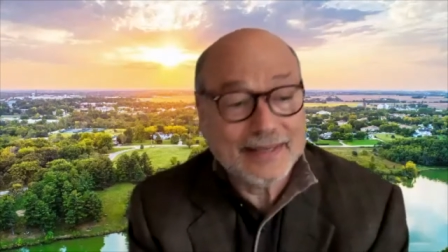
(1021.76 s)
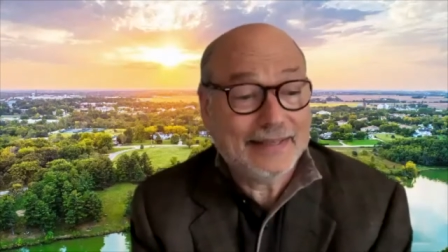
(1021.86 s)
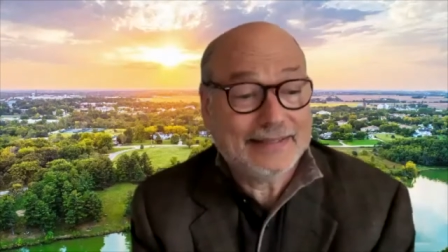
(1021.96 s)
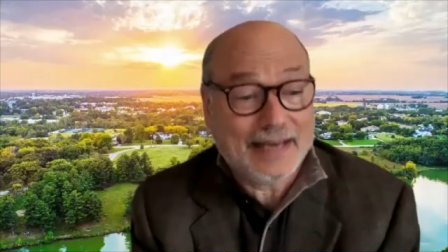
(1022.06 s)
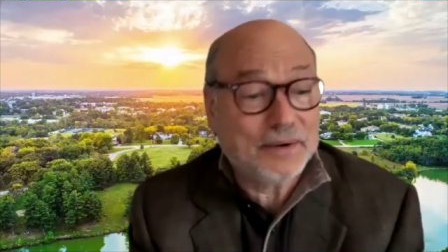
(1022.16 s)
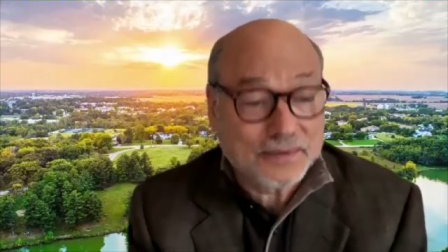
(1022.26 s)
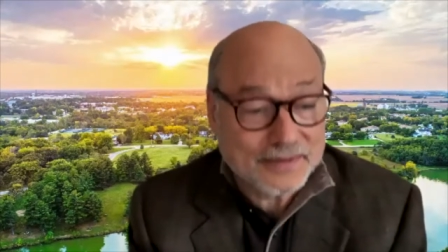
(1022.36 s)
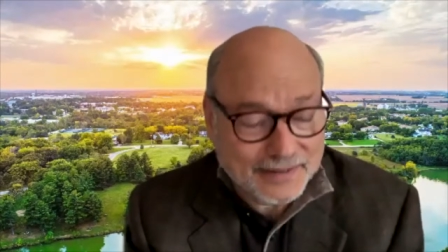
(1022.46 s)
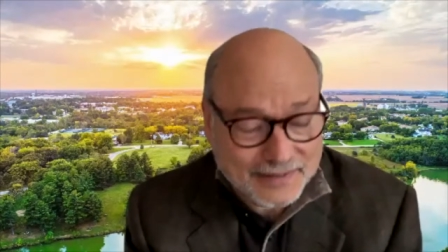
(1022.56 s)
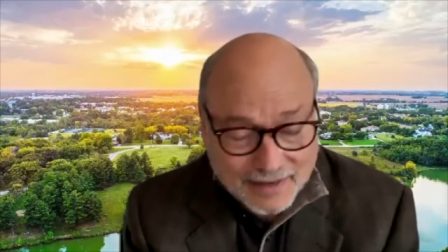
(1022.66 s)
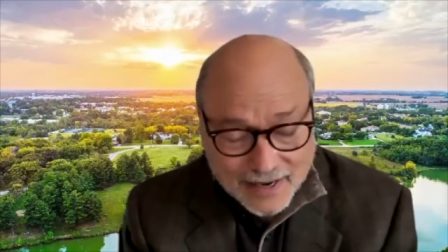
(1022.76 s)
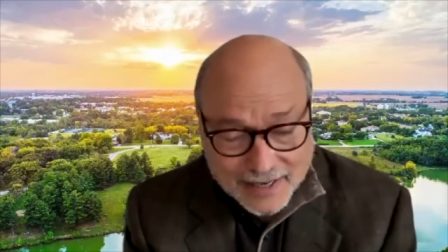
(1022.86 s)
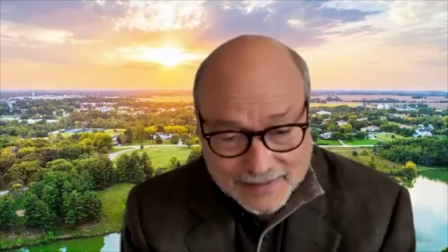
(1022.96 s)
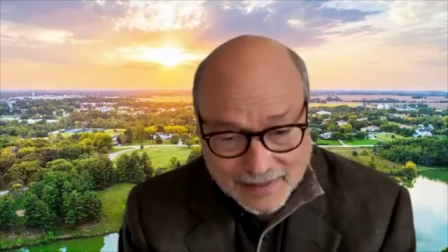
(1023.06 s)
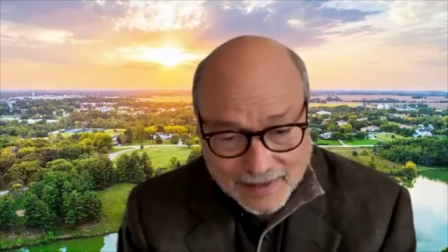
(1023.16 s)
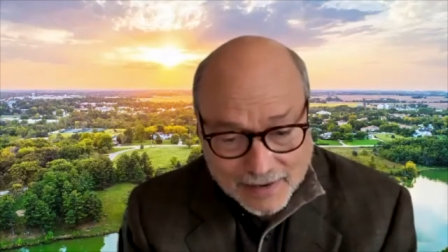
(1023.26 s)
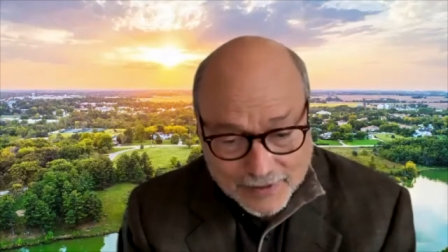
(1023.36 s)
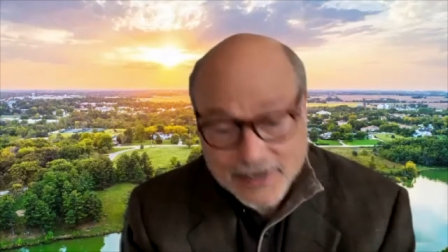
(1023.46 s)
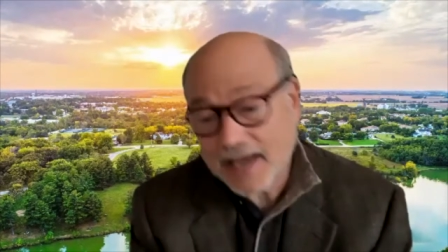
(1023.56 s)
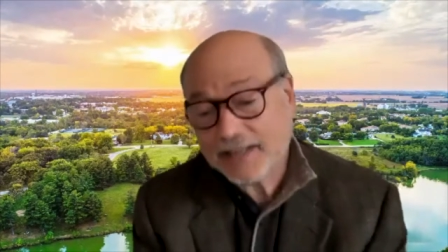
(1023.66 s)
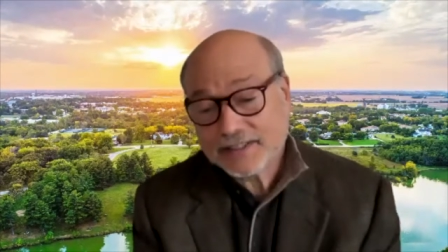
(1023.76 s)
it gets out that the guy is alive, and